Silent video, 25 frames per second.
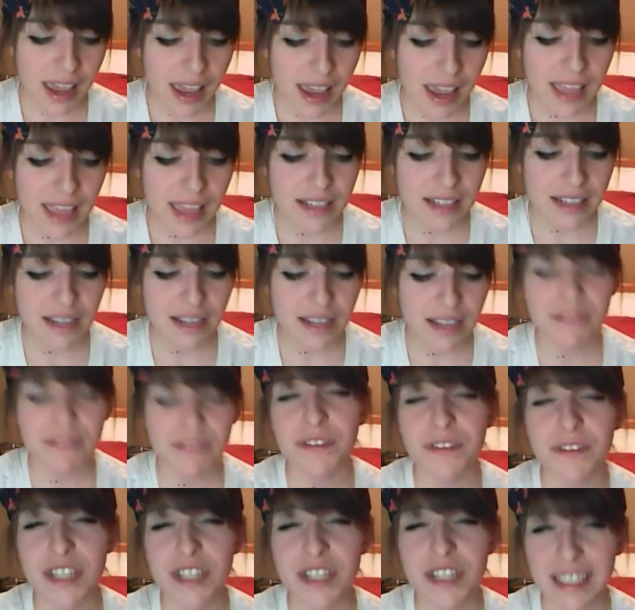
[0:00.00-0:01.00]
and
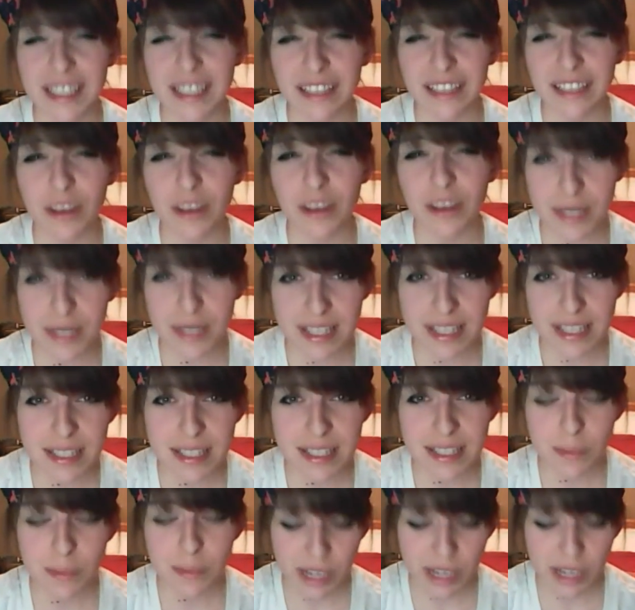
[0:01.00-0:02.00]

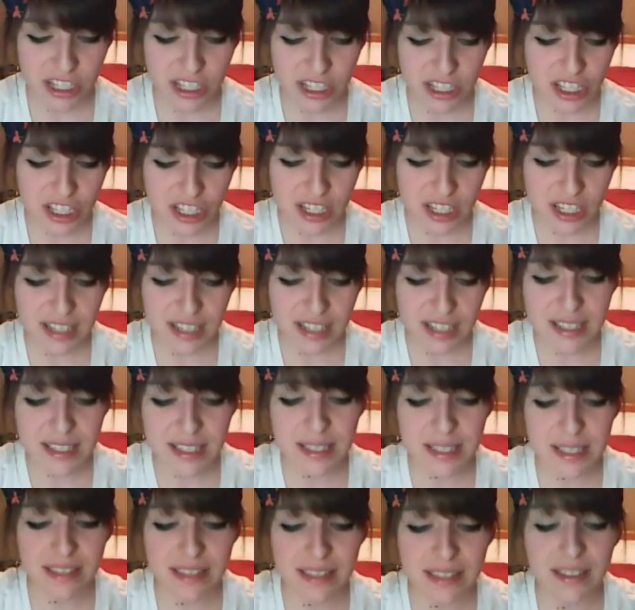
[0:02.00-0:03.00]
diverticulosis, which
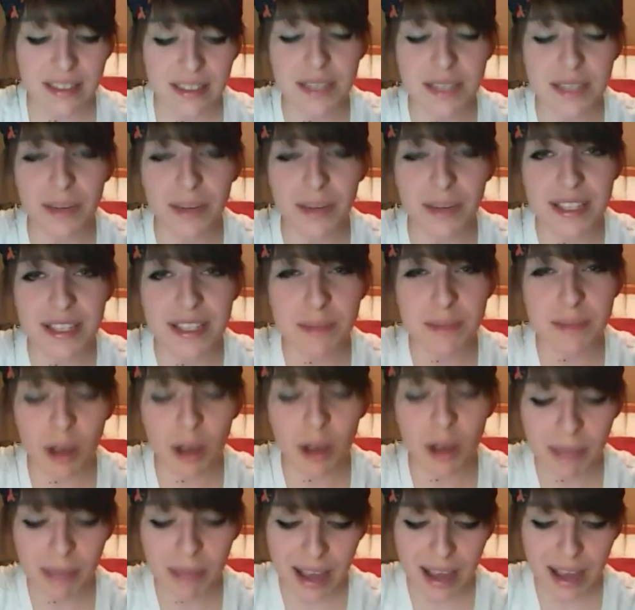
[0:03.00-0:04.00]
is when
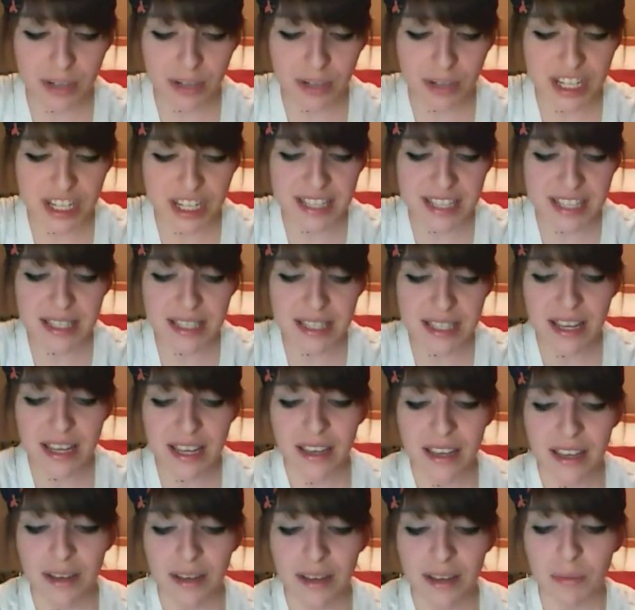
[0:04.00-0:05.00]
small
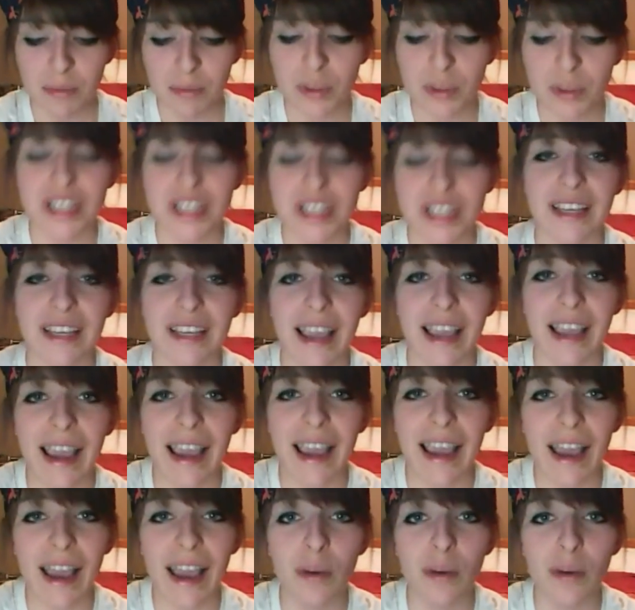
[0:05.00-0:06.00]
pouches bulging
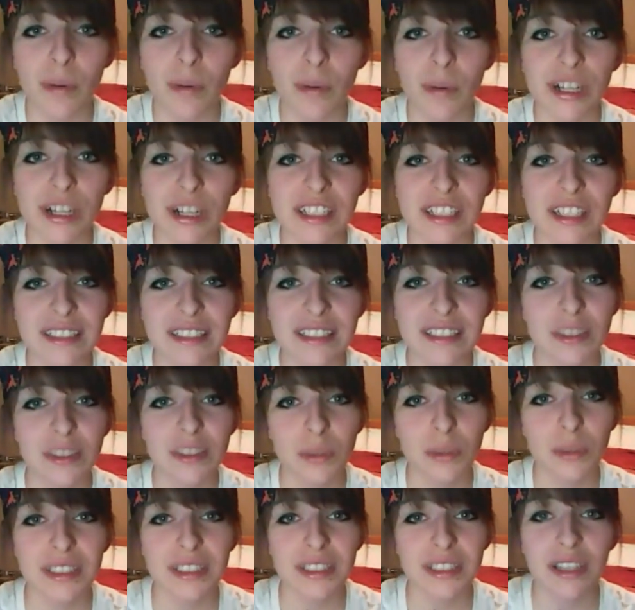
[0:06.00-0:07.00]
outwards
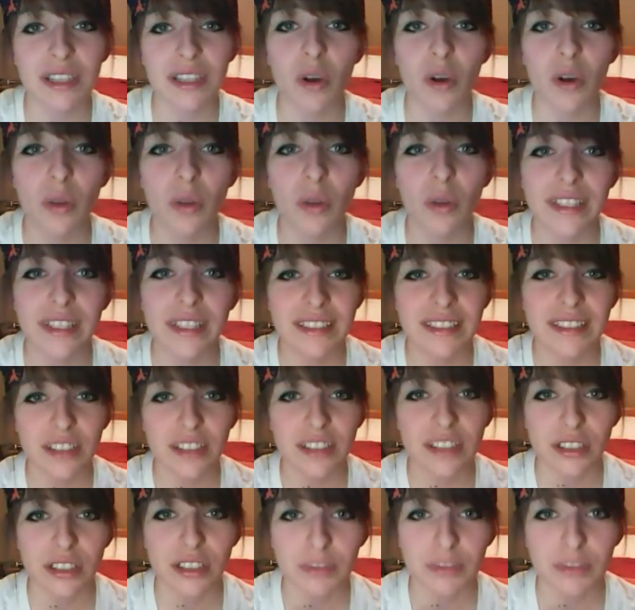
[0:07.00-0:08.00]
toward the colon
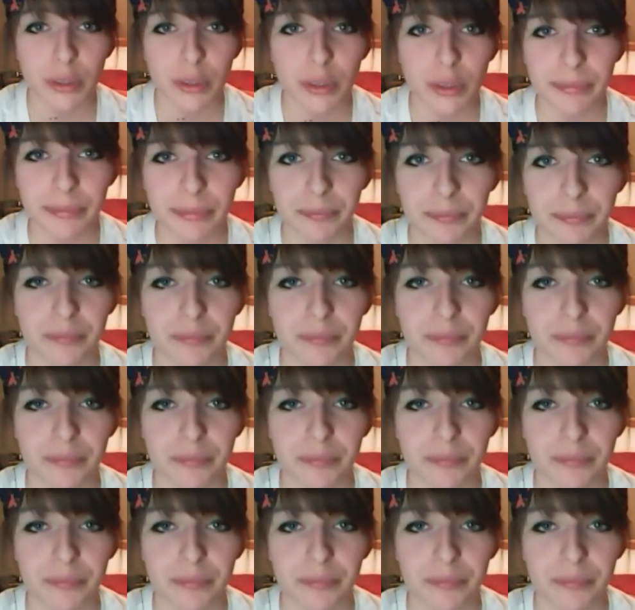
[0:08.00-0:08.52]
start to form.